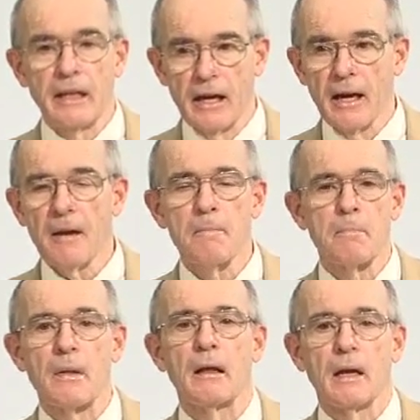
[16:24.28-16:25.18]
Yeah,
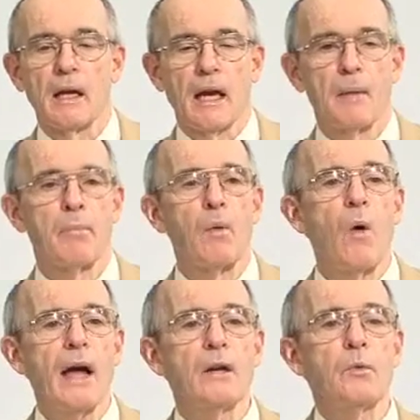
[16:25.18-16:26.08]
and, but
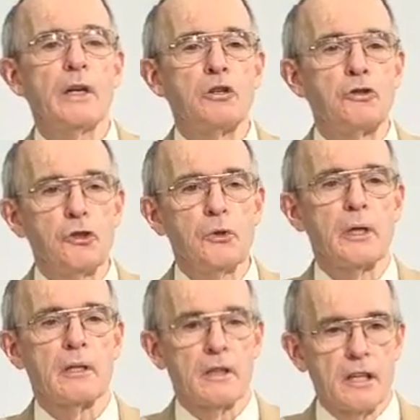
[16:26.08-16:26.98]
why do we do
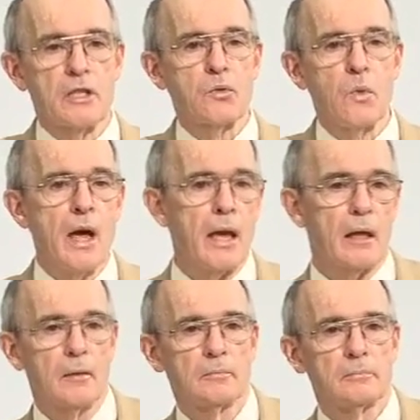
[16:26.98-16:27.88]
it this way?